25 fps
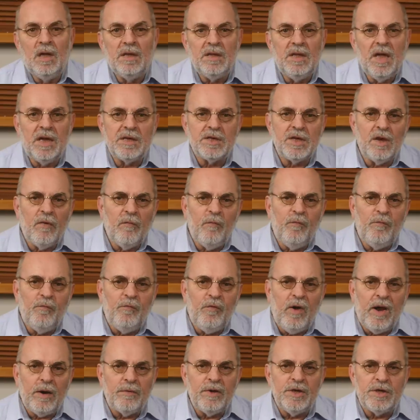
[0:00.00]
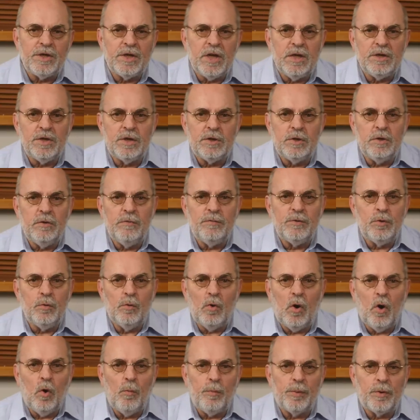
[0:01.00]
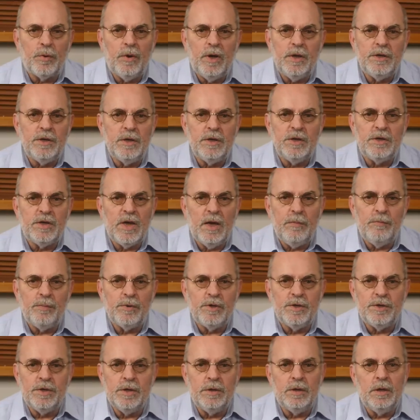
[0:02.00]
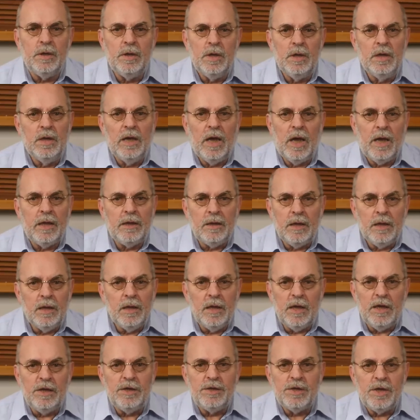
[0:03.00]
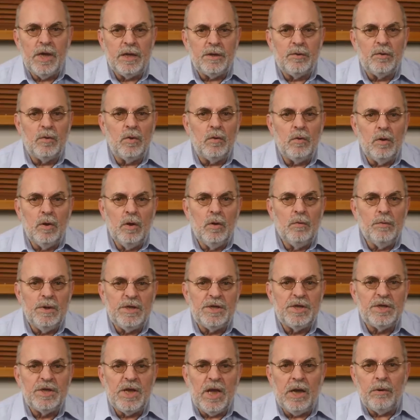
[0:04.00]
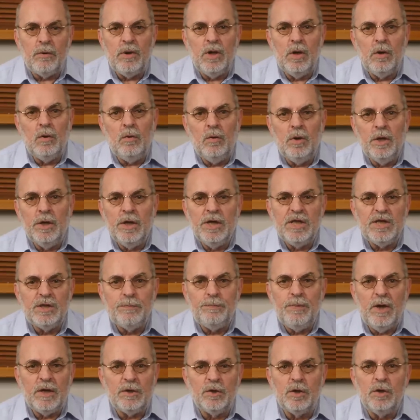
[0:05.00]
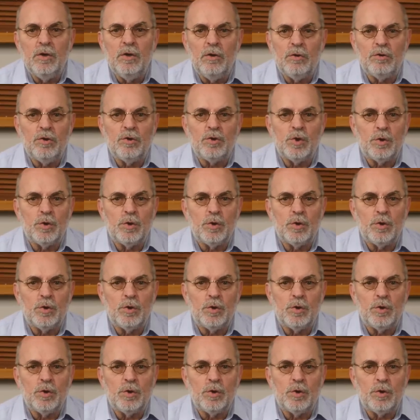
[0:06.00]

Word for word: DACs are very sensitive to operating temperature and in general with stereo it's better not to